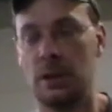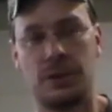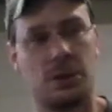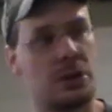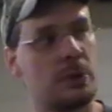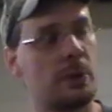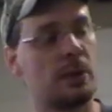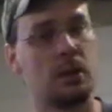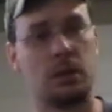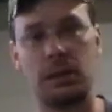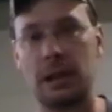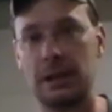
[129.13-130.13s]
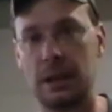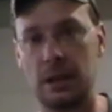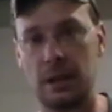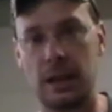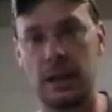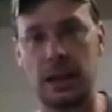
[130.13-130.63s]
So she went looking around the
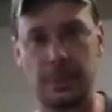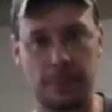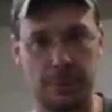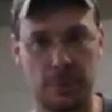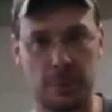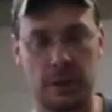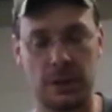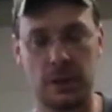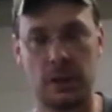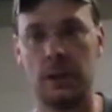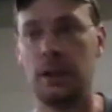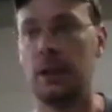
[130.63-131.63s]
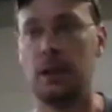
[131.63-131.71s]
internet, came up with a picture,